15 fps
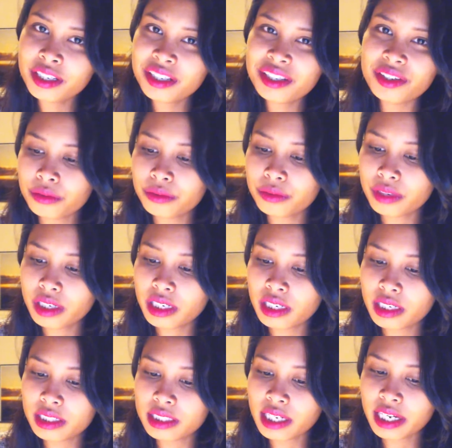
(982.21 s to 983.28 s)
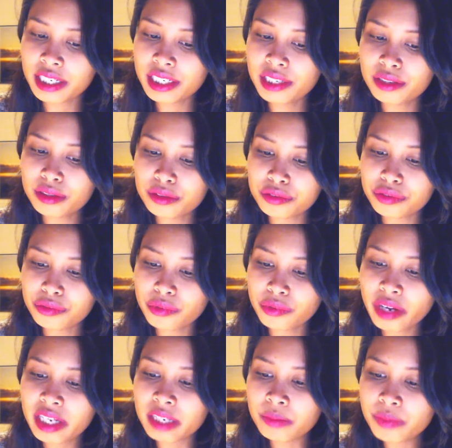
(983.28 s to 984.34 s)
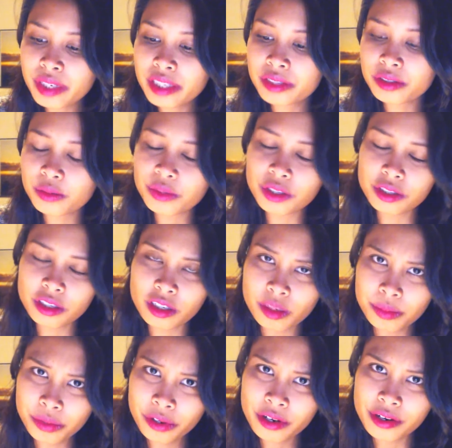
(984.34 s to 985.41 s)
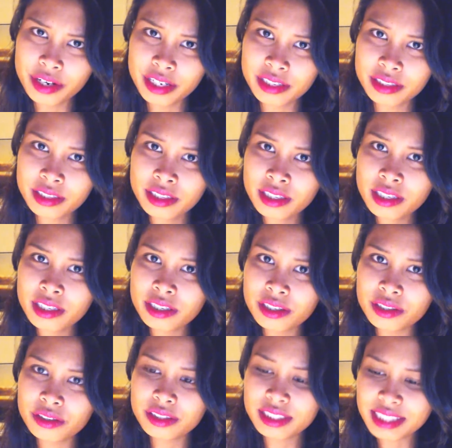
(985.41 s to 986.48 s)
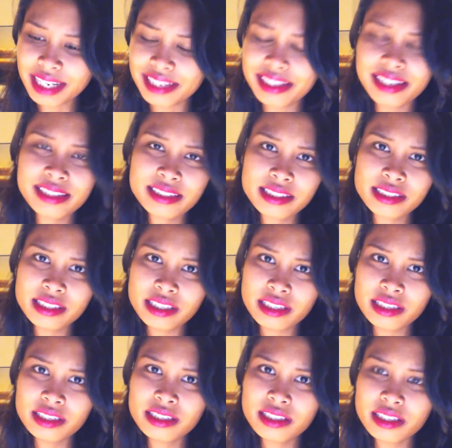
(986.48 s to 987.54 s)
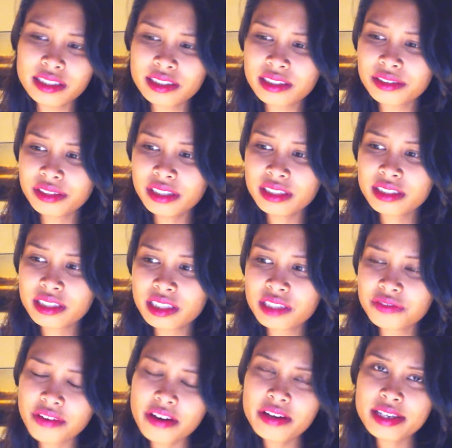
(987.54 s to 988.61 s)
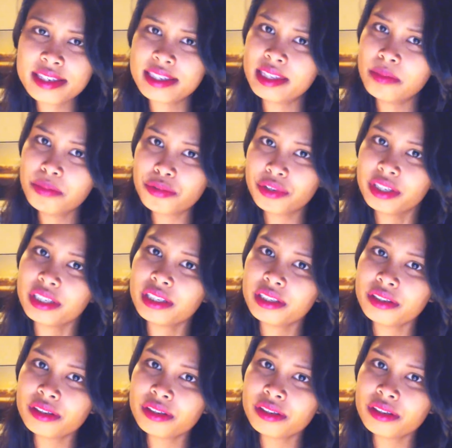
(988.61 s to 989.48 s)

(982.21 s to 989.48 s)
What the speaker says: So the idea of what it means to be a Singaporean, this identity, it's very slippery.